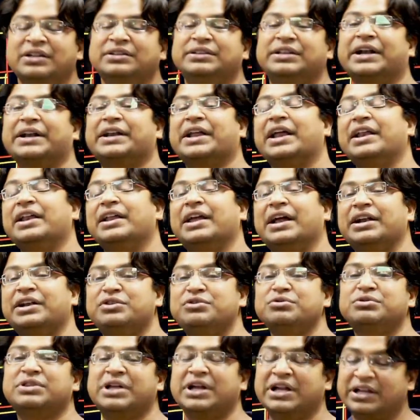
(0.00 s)
that can get
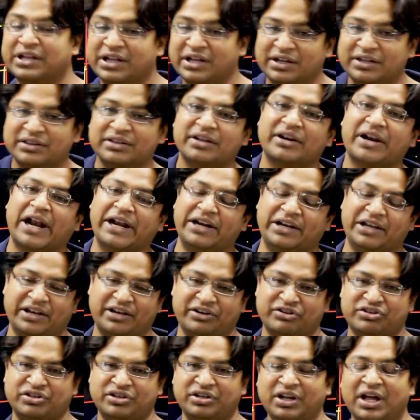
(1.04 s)
you thinking in the right
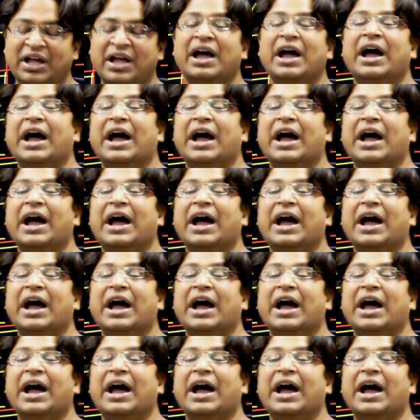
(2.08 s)
direction,